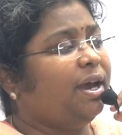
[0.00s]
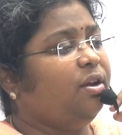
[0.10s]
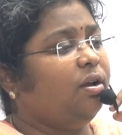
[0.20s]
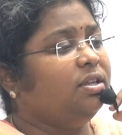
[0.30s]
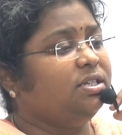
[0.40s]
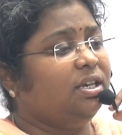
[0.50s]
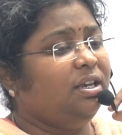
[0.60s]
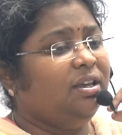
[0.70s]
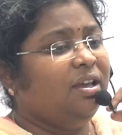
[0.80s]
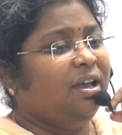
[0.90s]

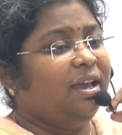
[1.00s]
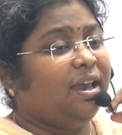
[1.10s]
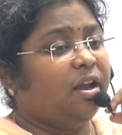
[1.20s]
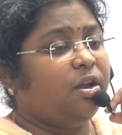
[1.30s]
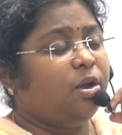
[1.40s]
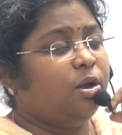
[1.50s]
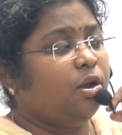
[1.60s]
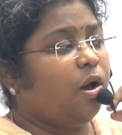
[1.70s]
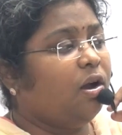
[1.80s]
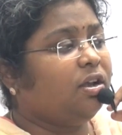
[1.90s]
ideology can
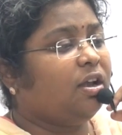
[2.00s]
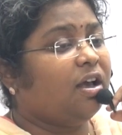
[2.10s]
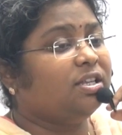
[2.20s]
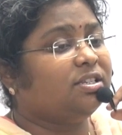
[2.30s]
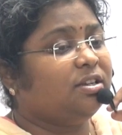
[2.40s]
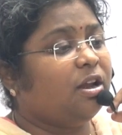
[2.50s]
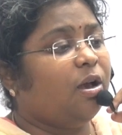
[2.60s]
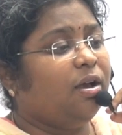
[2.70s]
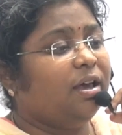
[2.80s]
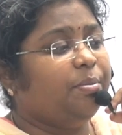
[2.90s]
not last
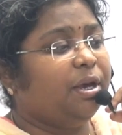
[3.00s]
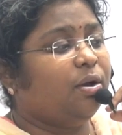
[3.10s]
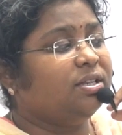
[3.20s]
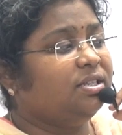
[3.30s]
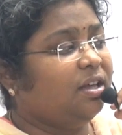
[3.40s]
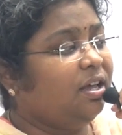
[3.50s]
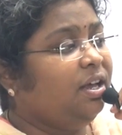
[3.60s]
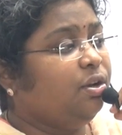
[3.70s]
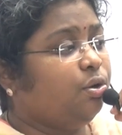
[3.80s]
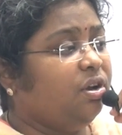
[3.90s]
longer, because in
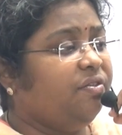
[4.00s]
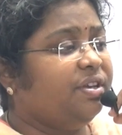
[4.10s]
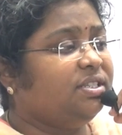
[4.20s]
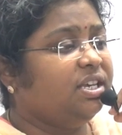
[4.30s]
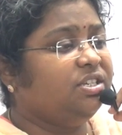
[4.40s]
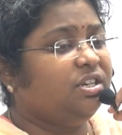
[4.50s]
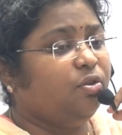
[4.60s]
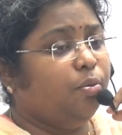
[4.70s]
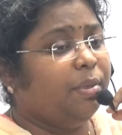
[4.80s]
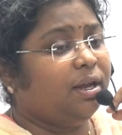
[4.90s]
the 21st
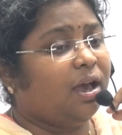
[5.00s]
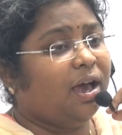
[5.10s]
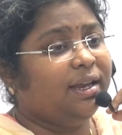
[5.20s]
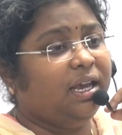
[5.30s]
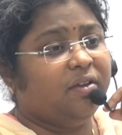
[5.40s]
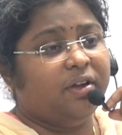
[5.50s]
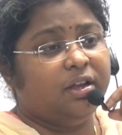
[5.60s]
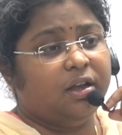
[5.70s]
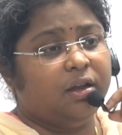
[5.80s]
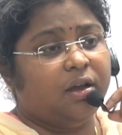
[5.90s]
century women are
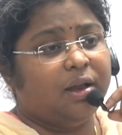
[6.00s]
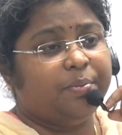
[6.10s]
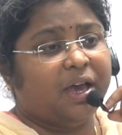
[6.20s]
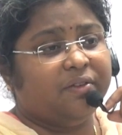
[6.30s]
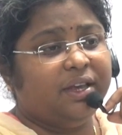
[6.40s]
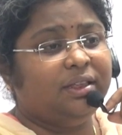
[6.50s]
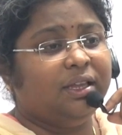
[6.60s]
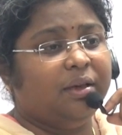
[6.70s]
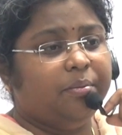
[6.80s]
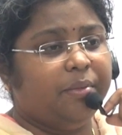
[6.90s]
equal on par with
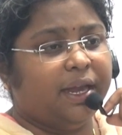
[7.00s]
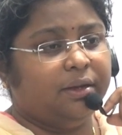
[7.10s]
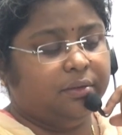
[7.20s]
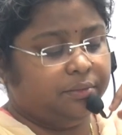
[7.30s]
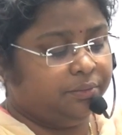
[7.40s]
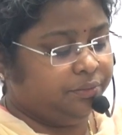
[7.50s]
men.